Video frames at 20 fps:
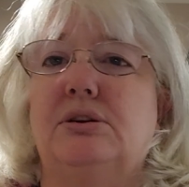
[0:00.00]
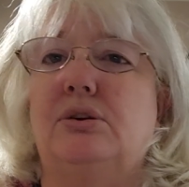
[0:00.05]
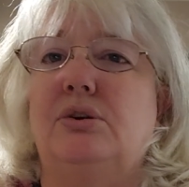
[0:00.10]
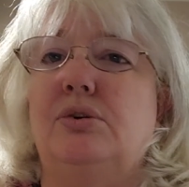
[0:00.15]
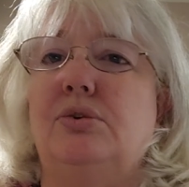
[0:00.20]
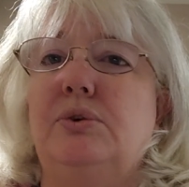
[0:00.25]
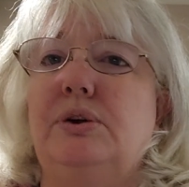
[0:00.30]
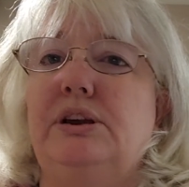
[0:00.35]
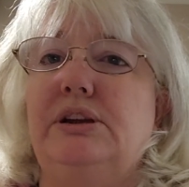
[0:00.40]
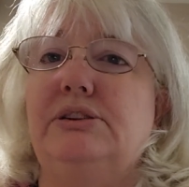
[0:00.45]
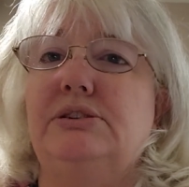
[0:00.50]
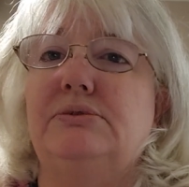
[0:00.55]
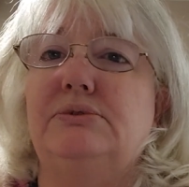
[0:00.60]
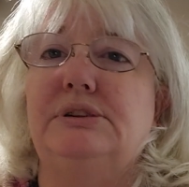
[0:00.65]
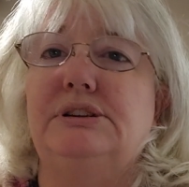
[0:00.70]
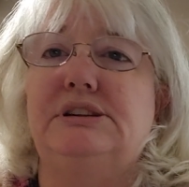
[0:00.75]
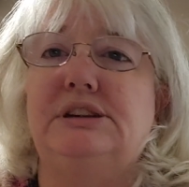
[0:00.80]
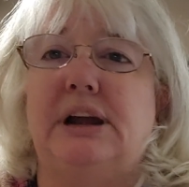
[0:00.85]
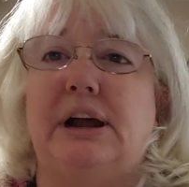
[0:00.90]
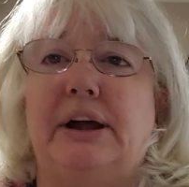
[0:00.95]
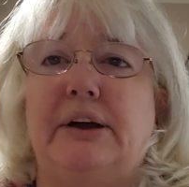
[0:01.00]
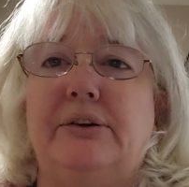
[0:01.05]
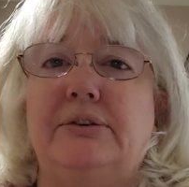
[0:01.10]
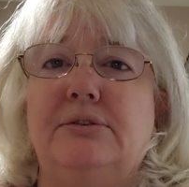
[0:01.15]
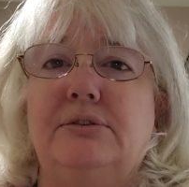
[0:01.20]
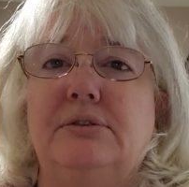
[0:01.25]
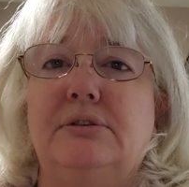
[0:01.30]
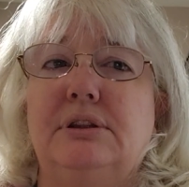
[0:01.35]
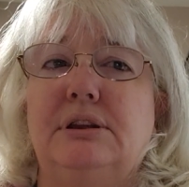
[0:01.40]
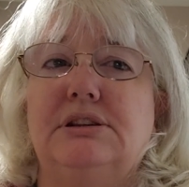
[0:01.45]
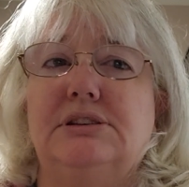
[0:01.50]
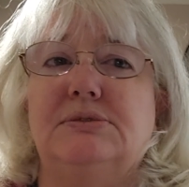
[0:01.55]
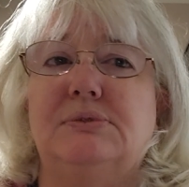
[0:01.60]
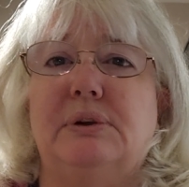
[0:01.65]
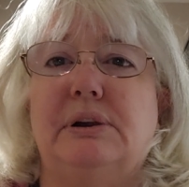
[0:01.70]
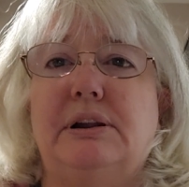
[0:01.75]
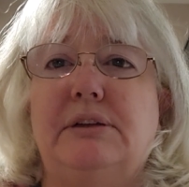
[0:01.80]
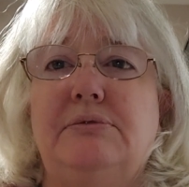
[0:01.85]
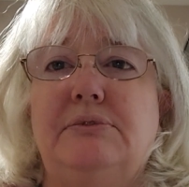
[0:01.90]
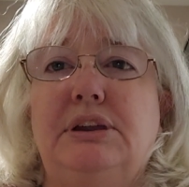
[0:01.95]
always reach out. That's
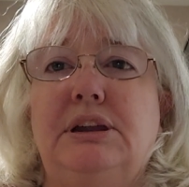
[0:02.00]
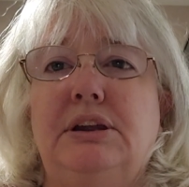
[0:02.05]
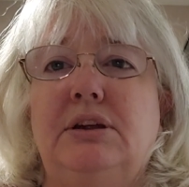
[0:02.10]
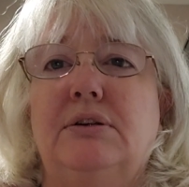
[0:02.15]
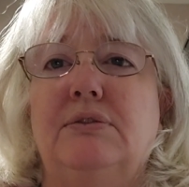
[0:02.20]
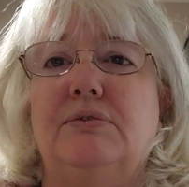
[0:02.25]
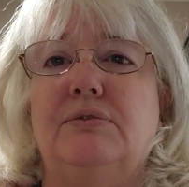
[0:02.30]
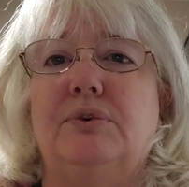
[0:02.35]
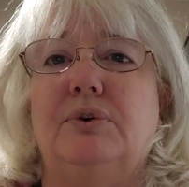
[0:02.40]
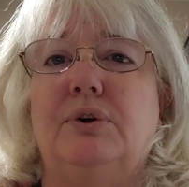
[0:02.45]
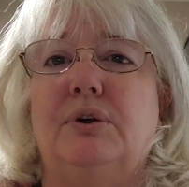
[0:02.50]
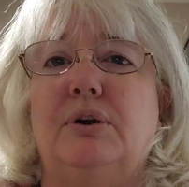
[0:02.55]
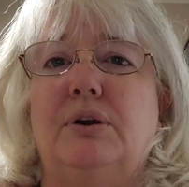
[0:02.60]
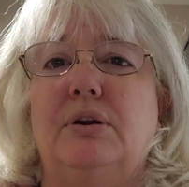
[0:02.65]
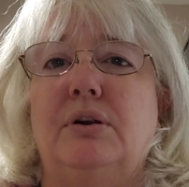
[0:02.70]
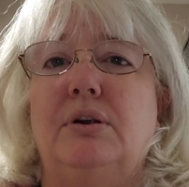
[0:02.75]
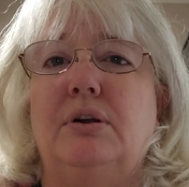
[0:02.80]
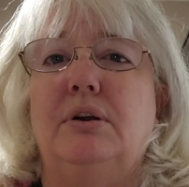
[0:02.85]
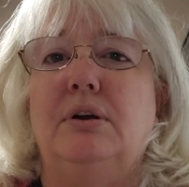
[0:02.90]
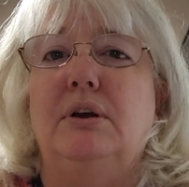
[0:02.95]
what I'm here for.